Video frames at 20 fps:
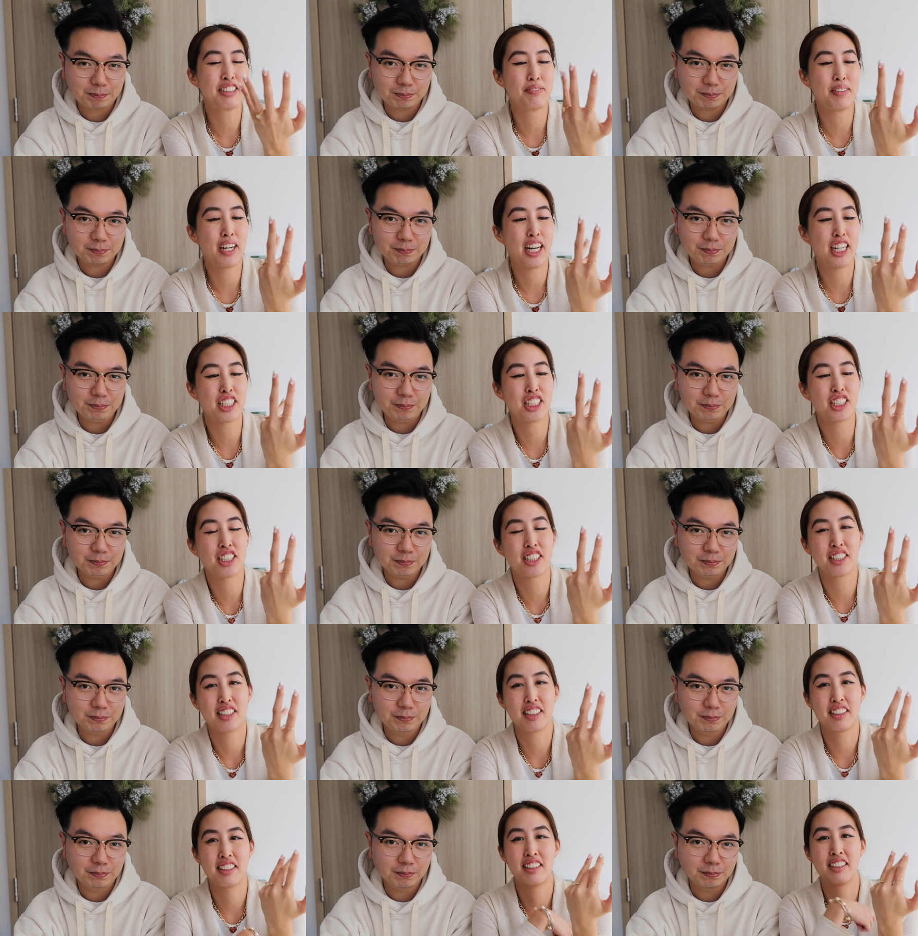Speaker 1: to match
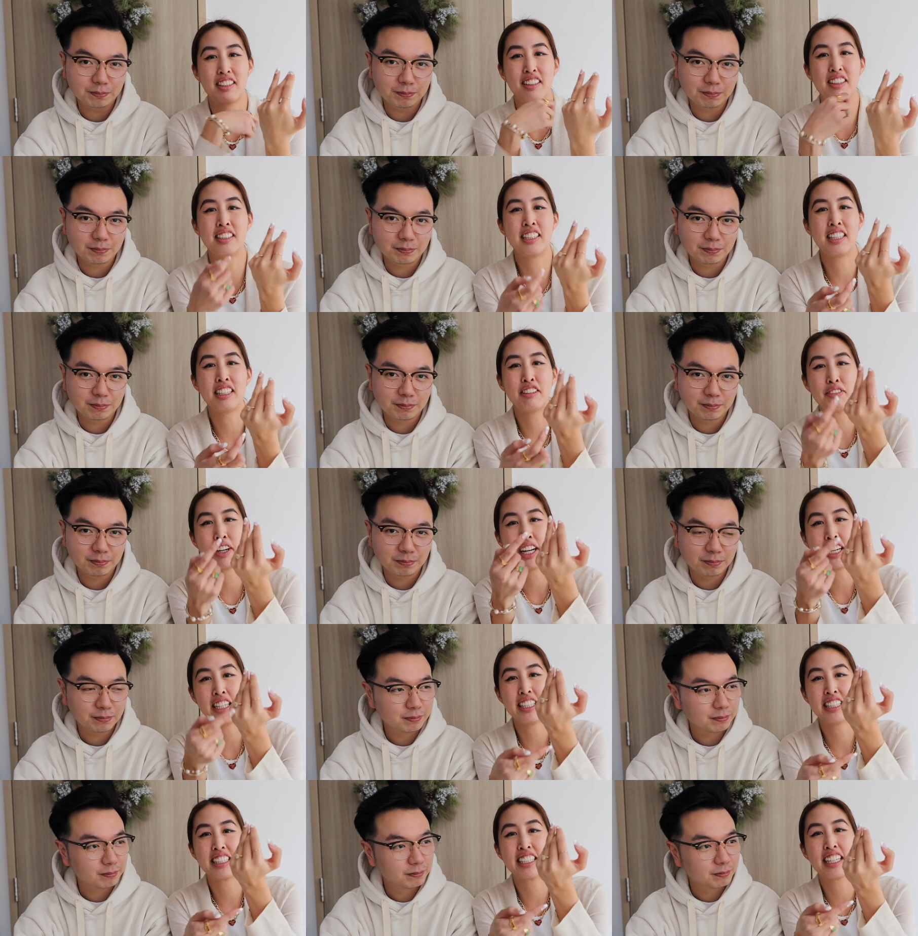the
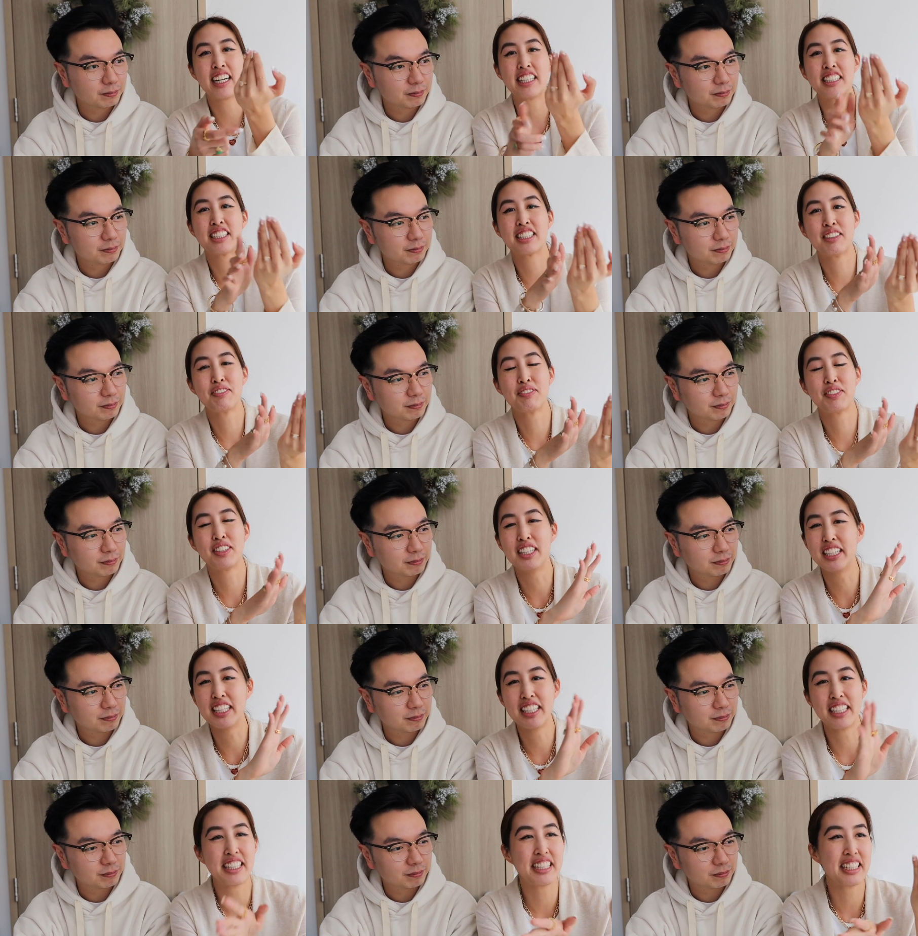radiant cut
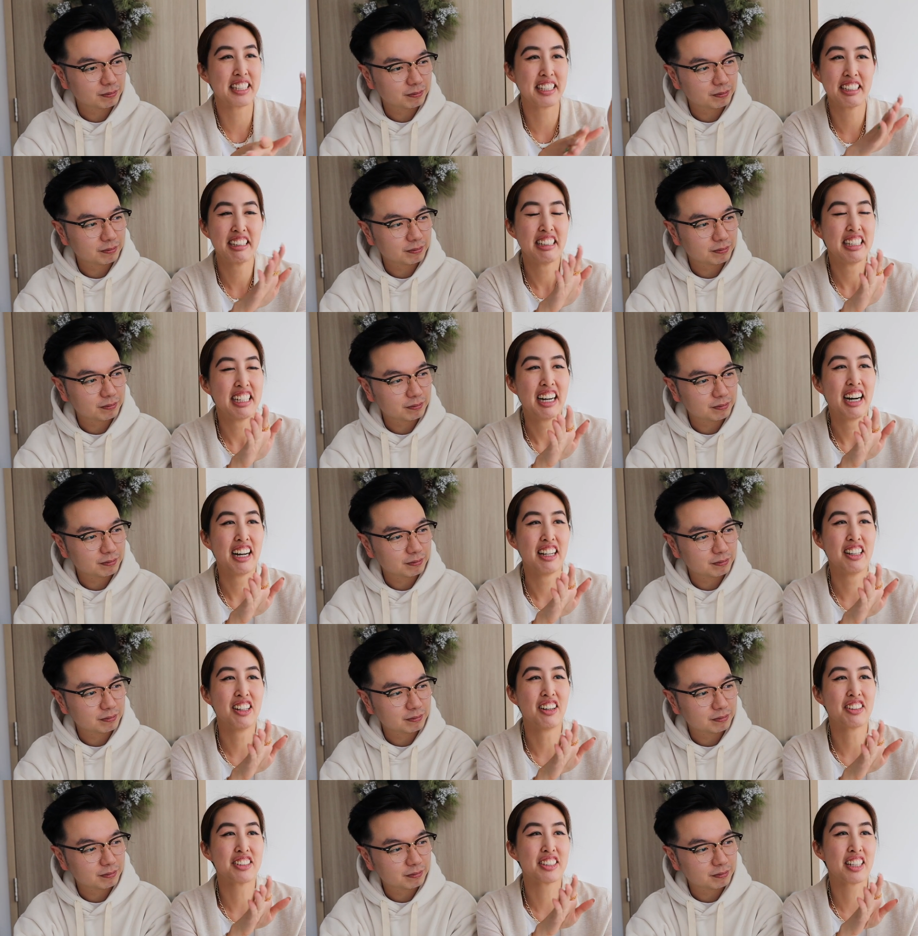something
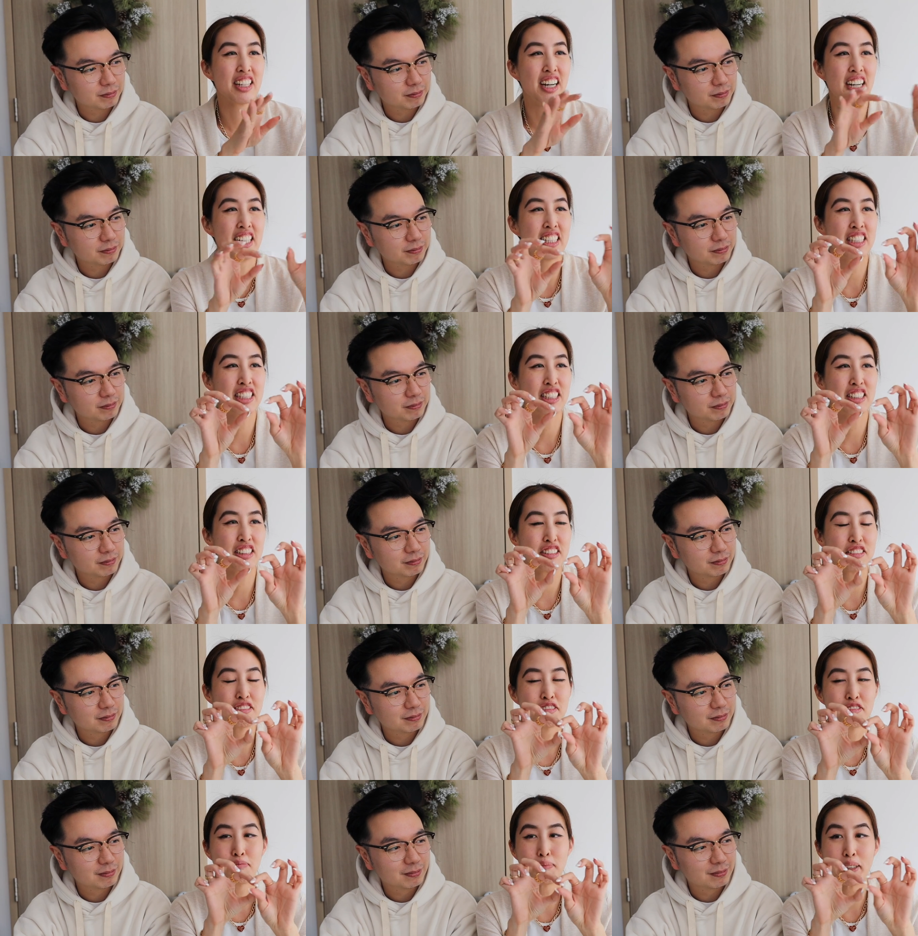along the lines
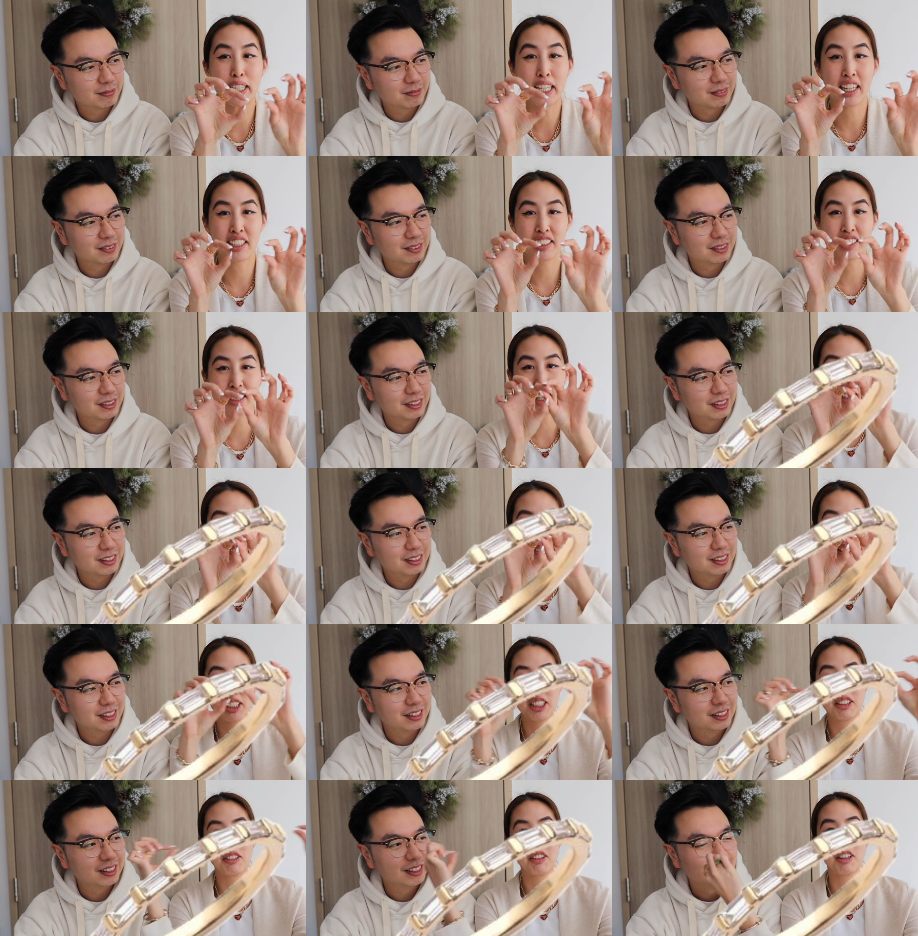of baguette
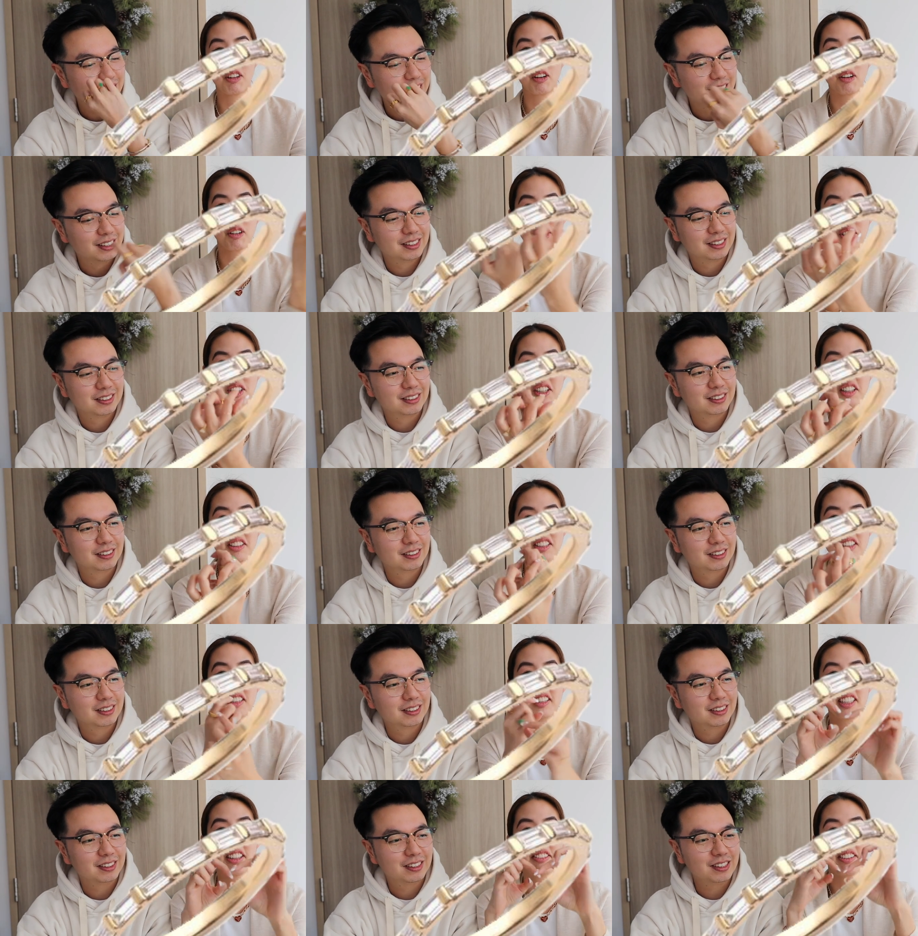diamonds going
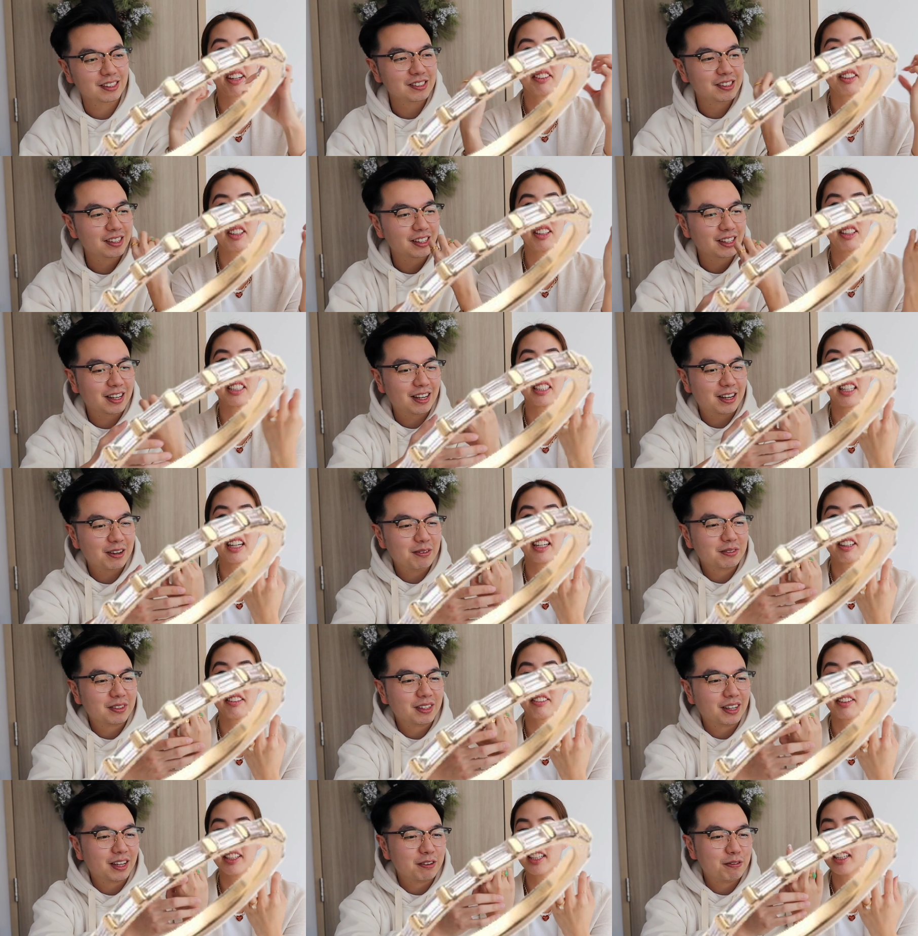horizontally around the
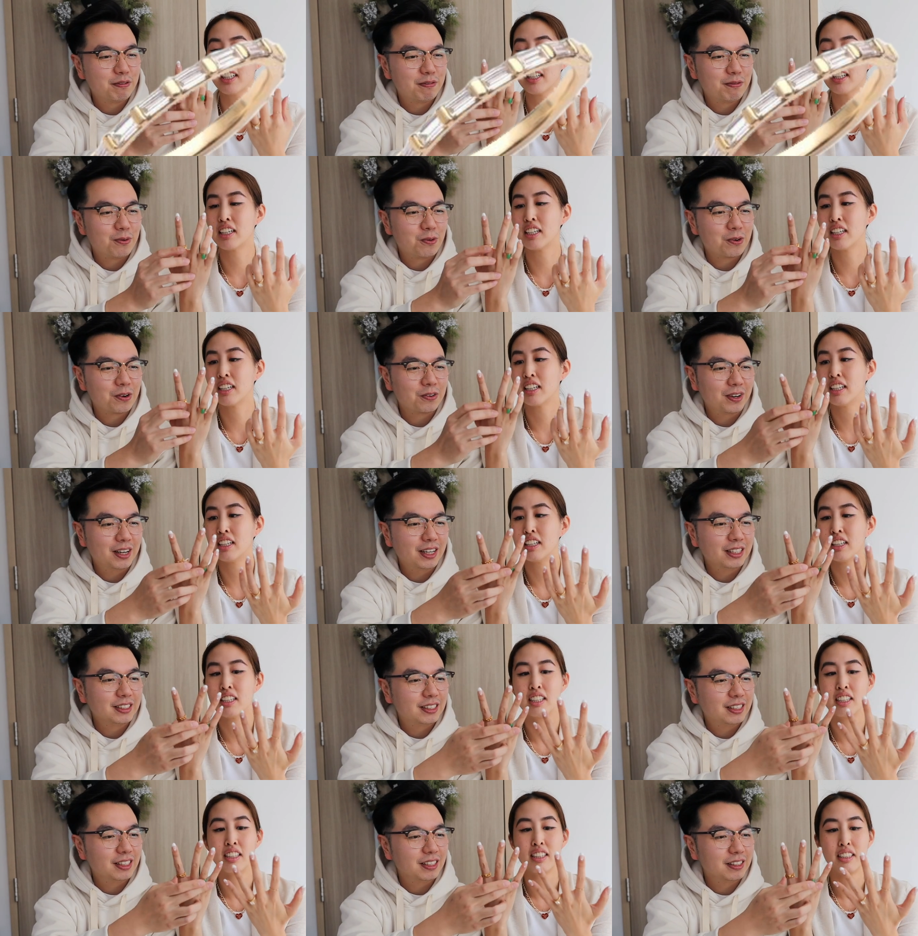entire like ring. Four
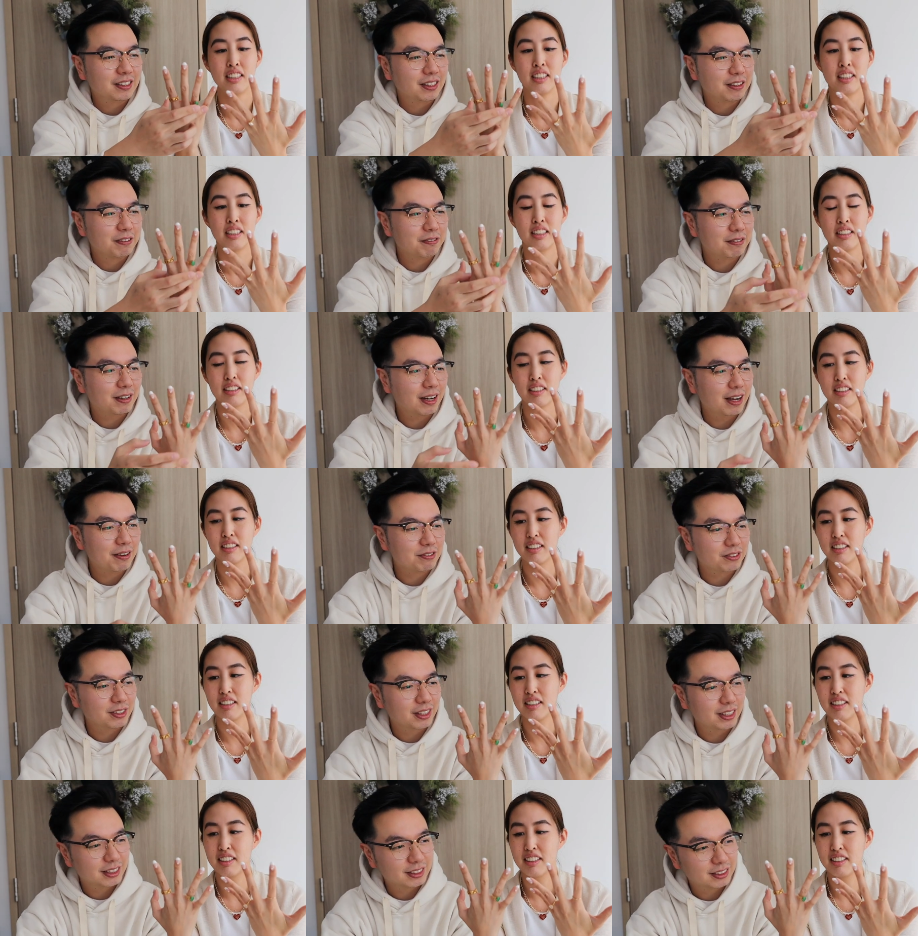rings here, five
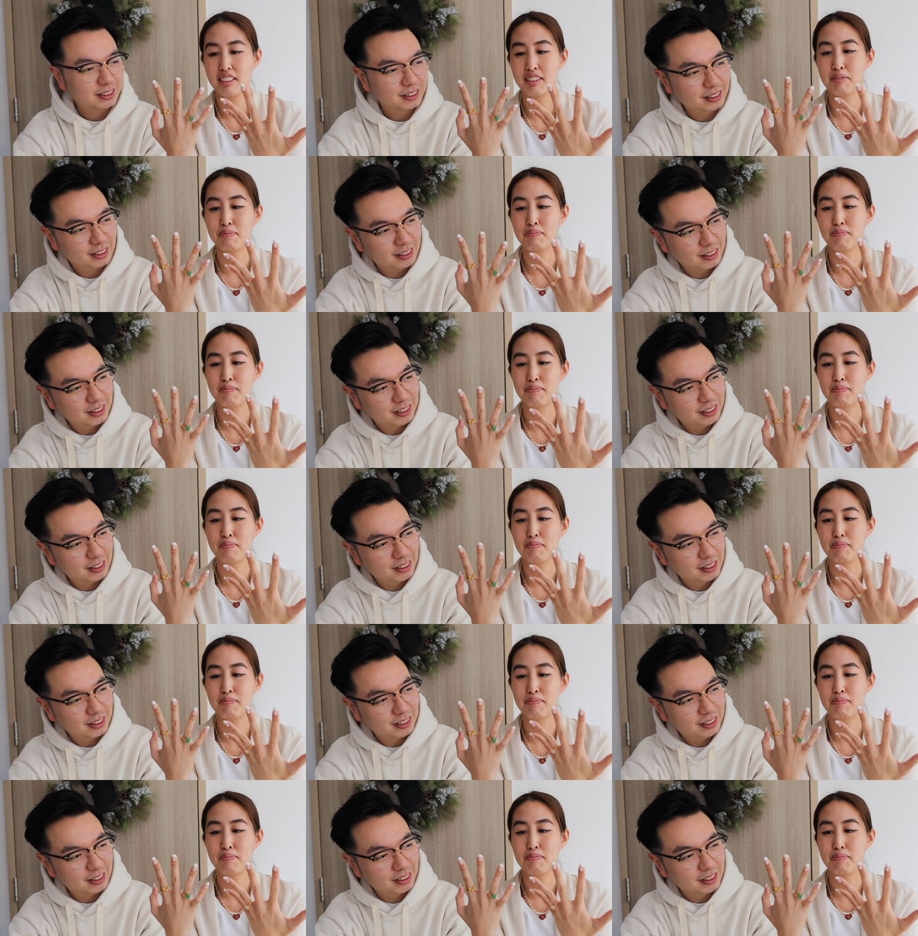rings.